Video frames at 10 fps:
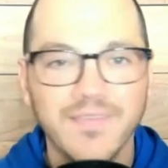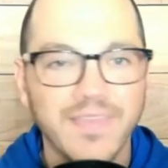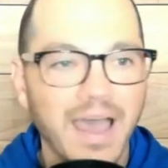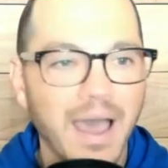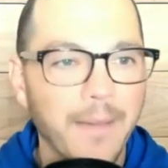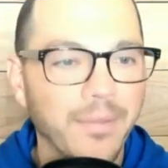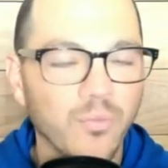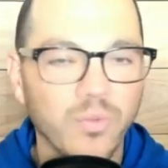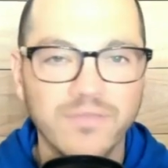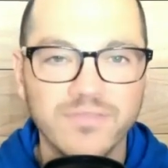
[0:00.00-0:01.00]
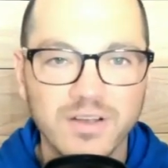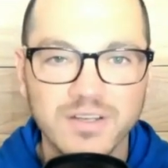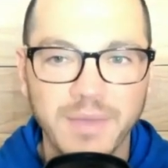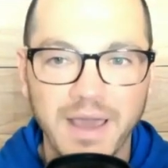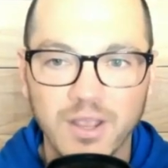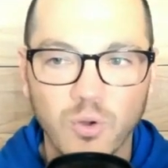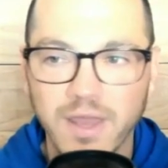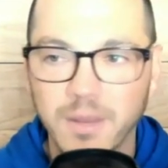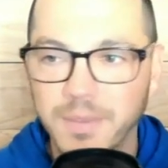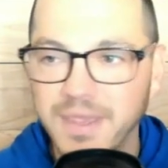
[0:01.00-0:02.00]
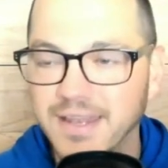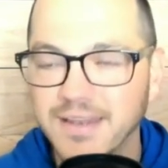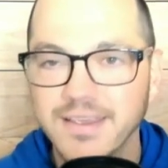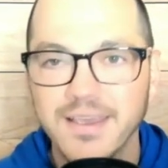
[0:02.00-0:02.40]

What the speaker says: But we've talked about it quite a bit.